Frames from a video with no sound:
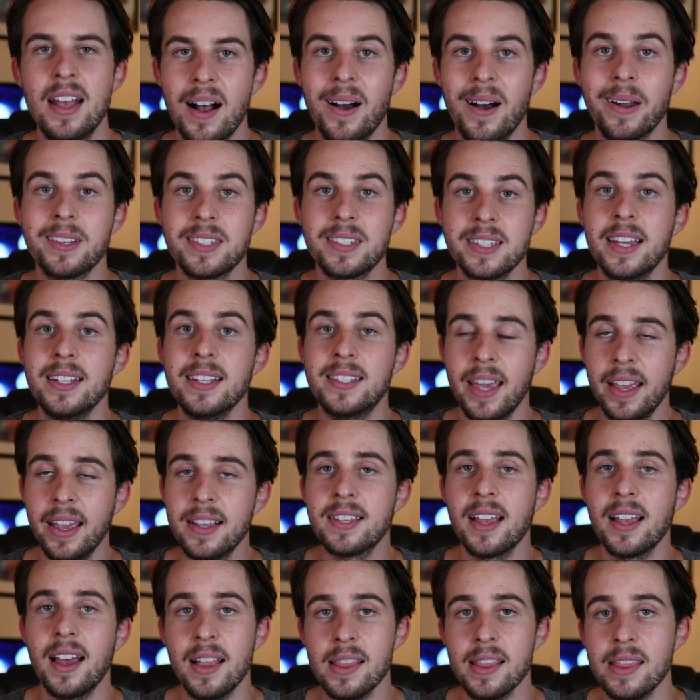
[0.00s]
honestly, it
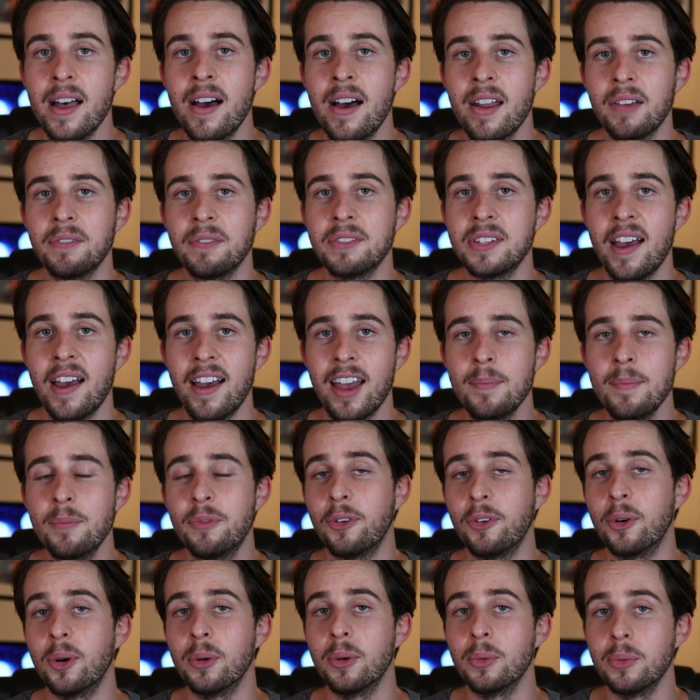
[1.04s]
takes a lot of time
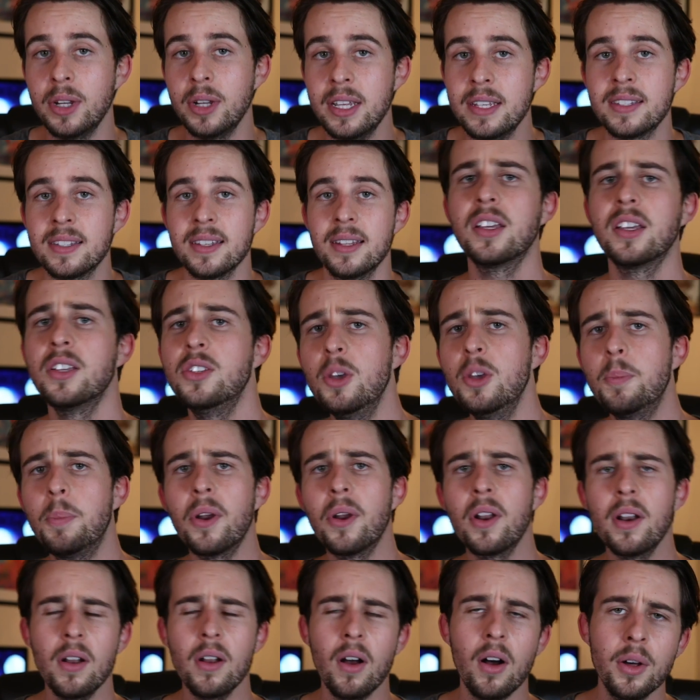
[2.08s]
for a reason. Because you
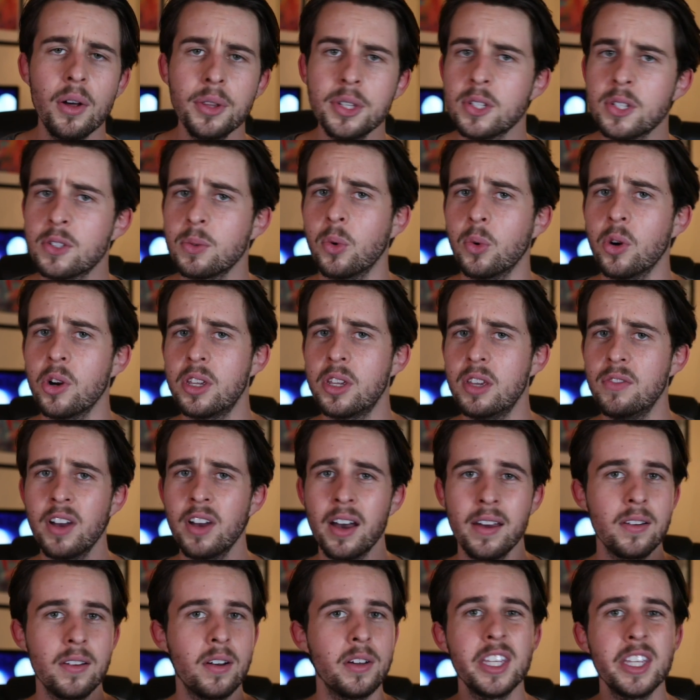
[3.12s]
put in all this work, you've
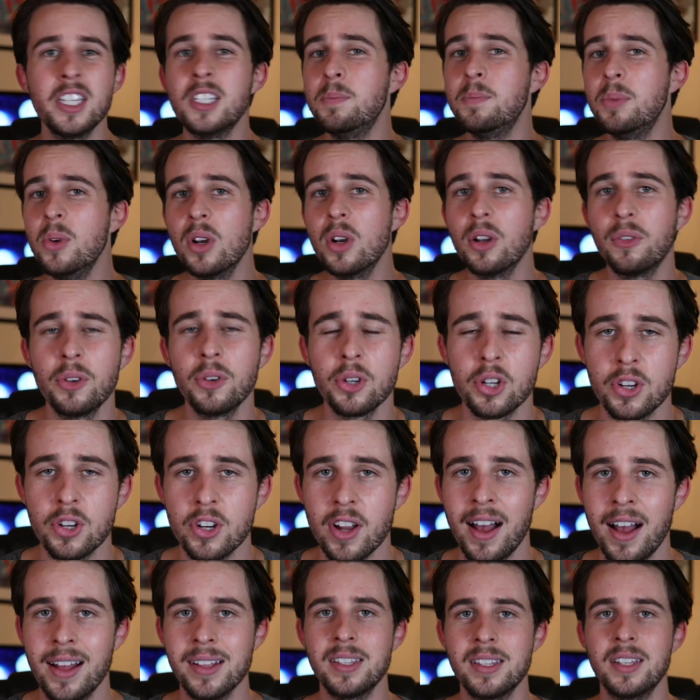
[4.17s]
gotten all these beautiful
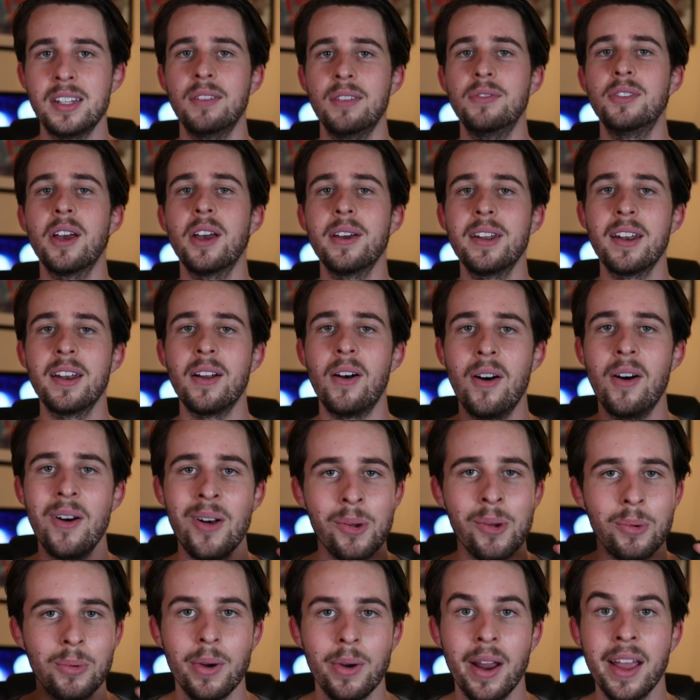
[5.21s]
shots, and you've done it
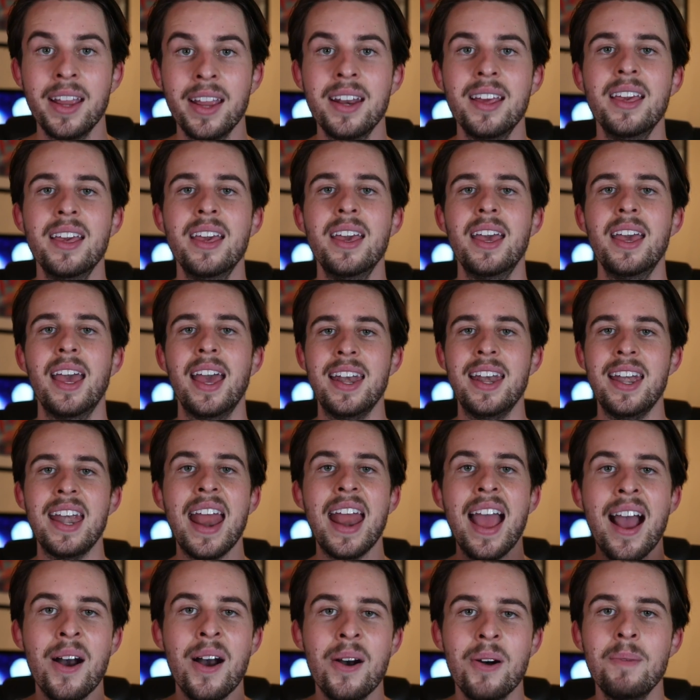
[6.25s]
all right, and
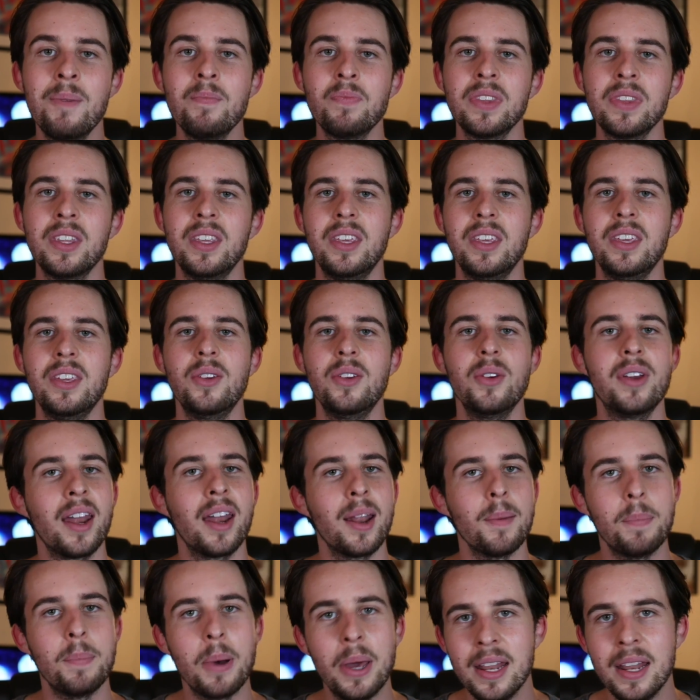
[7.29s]
now you
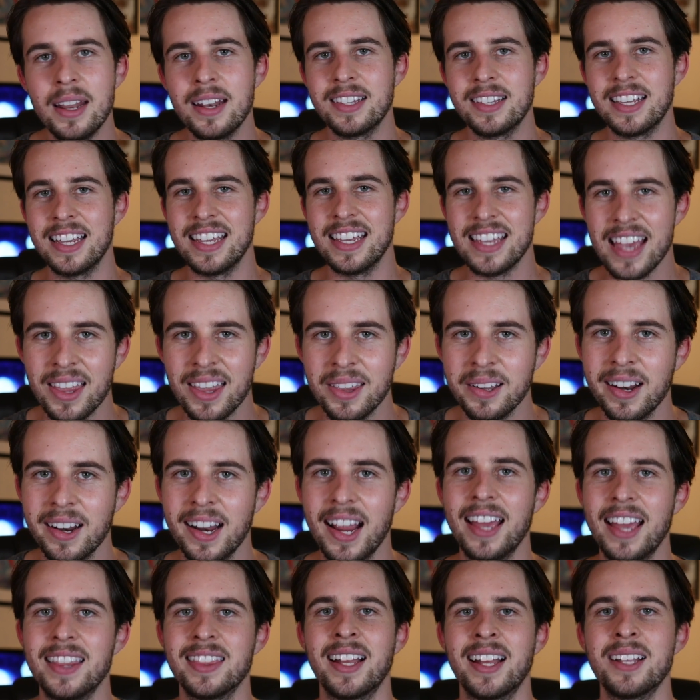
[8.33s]
gotta put it
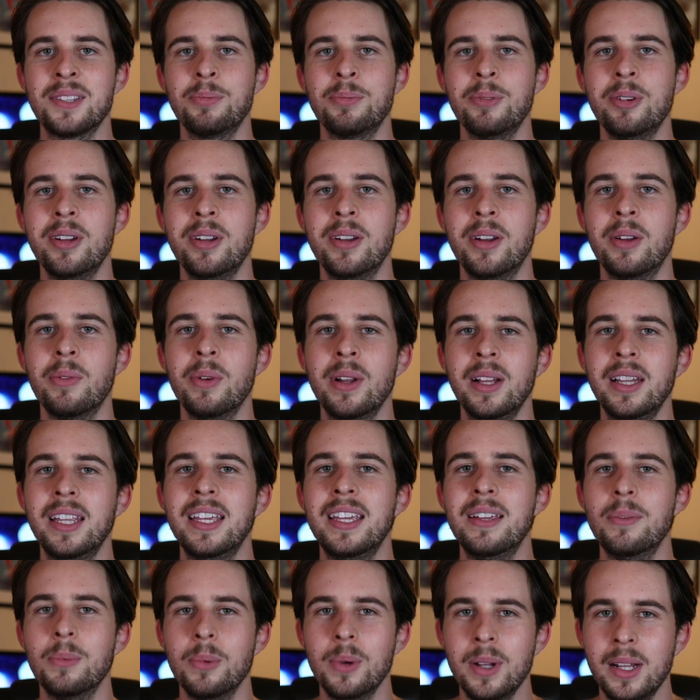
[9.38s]
together, and that's where you're
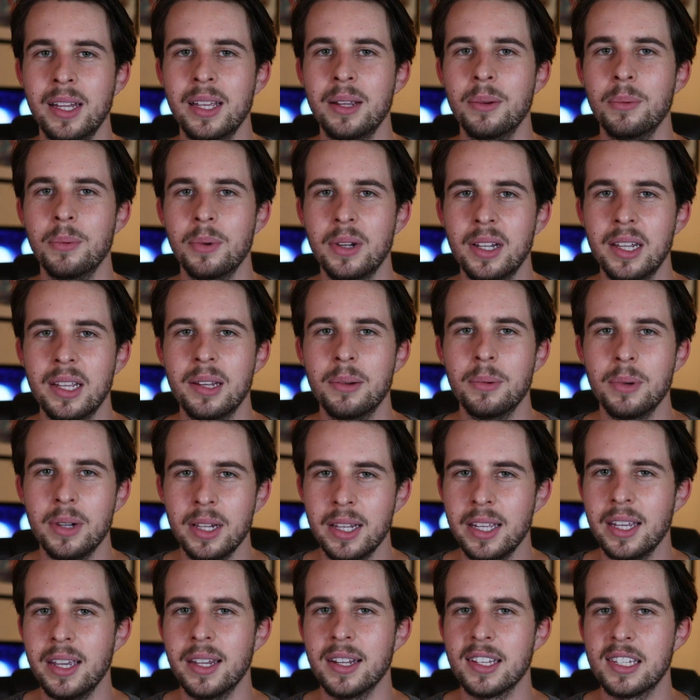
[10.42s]

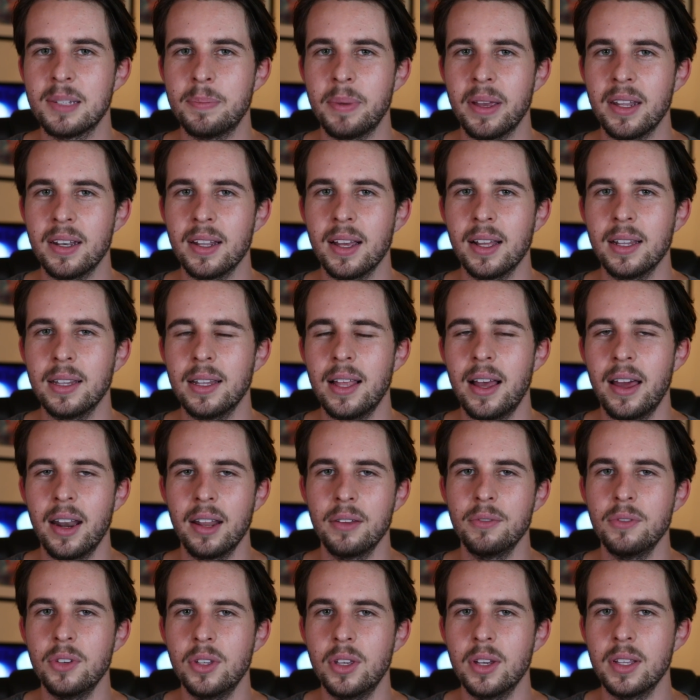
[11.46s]
really gonna spend a lot
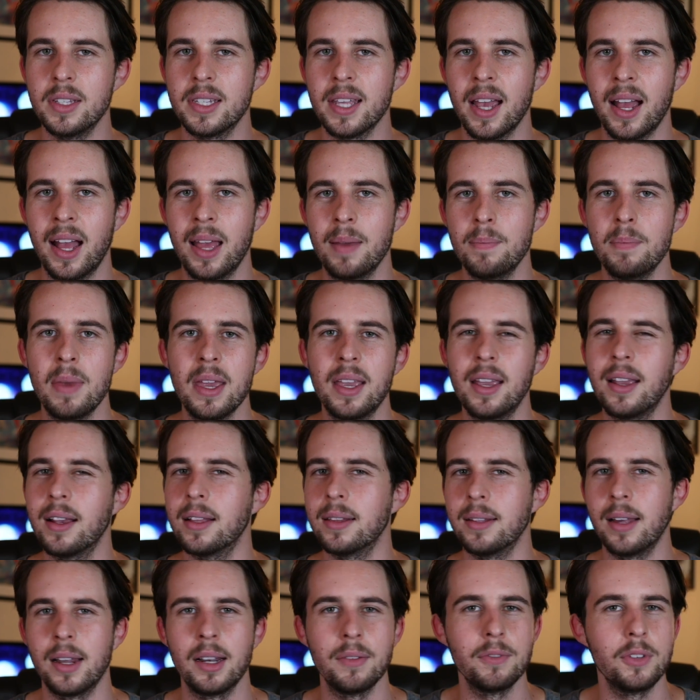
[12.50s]
of good time making a
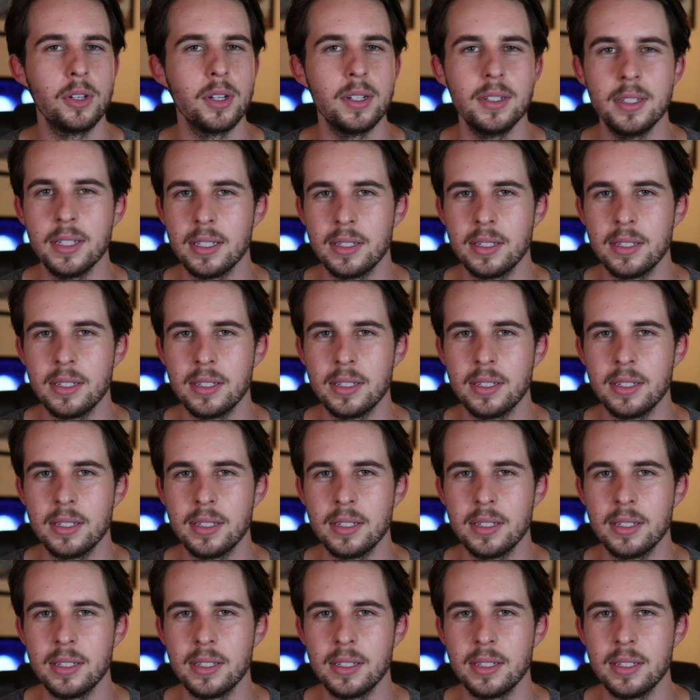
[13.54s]
lot of good